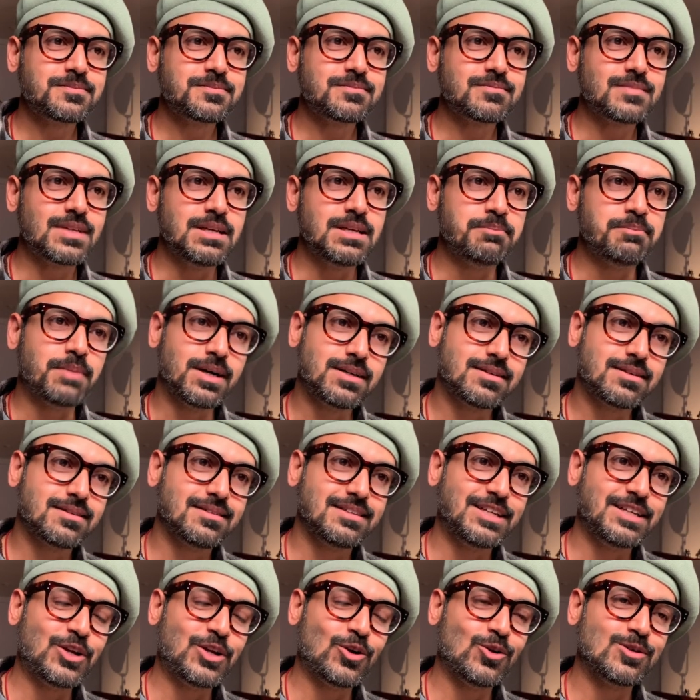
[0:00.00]
but
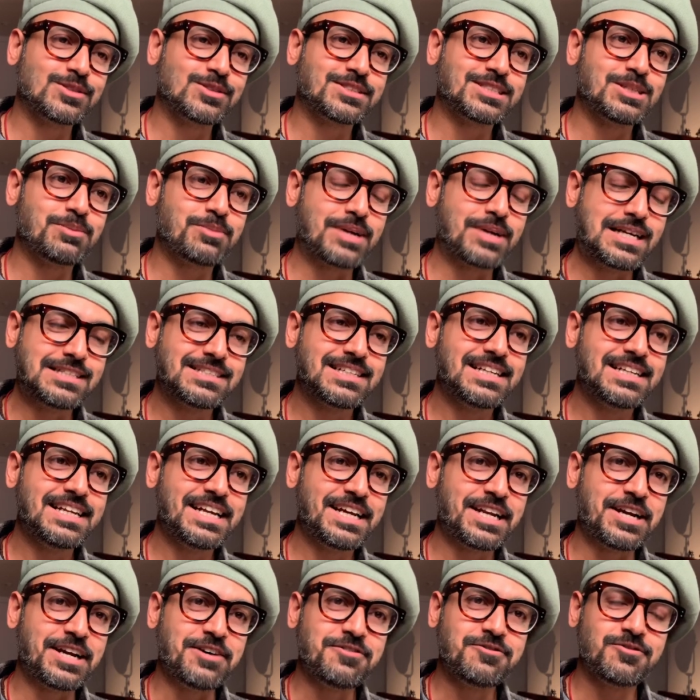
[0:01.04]
surprisingly
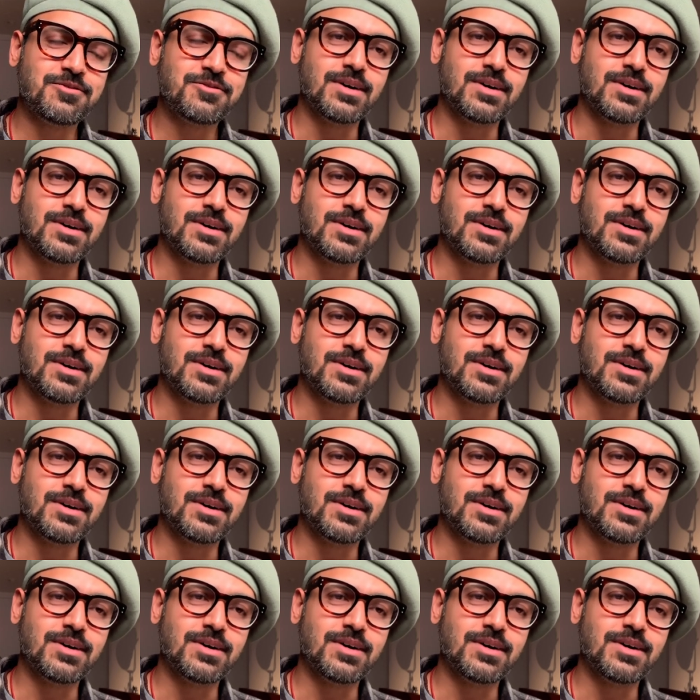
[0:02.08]
enough,